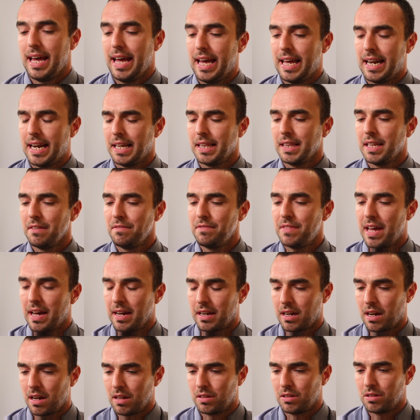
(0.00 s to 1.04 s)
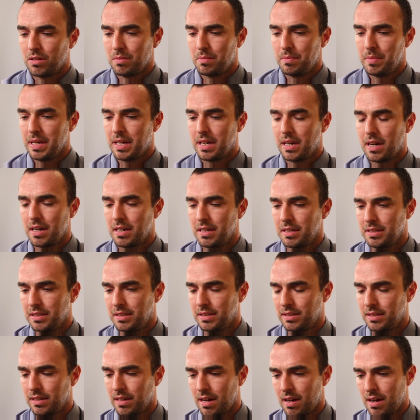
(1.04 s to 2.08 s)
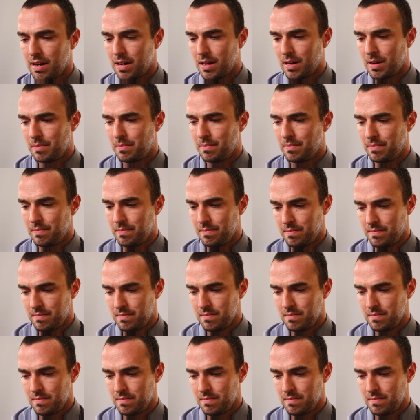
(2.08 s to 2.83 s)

and I love that color because um,